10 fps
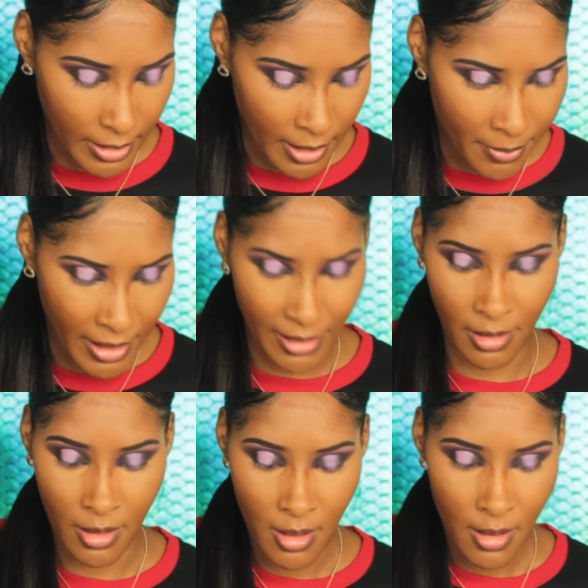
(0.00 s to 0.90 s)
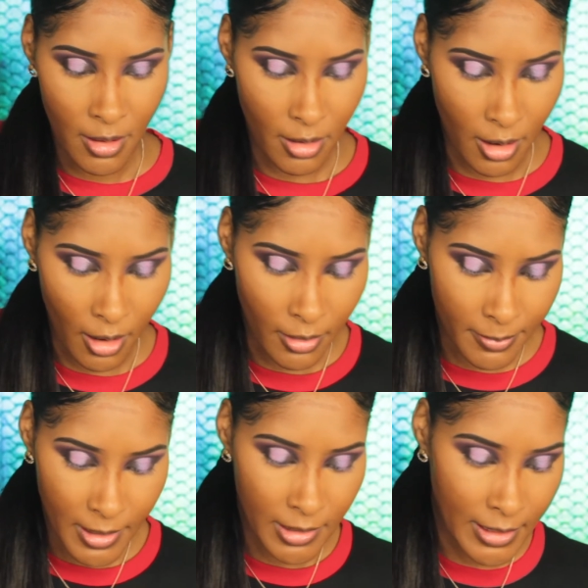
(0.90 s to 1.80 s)
And I'm like,
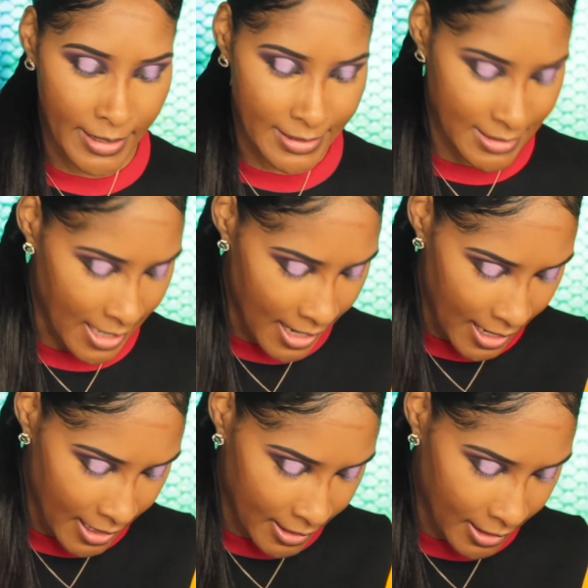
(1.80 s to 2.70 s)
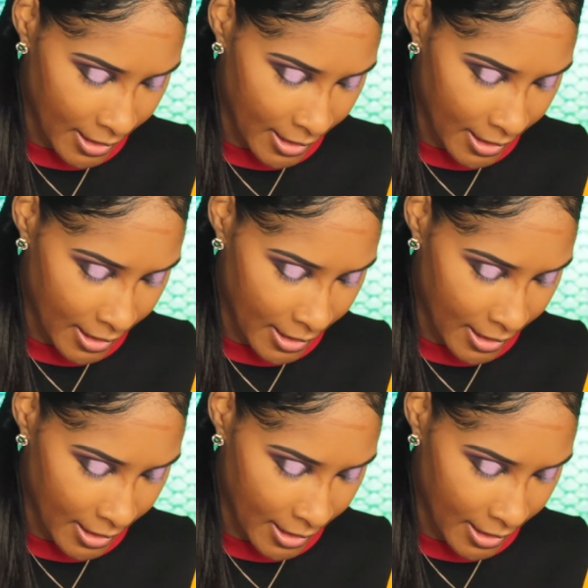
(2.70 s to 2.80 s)
karma? Like, dang.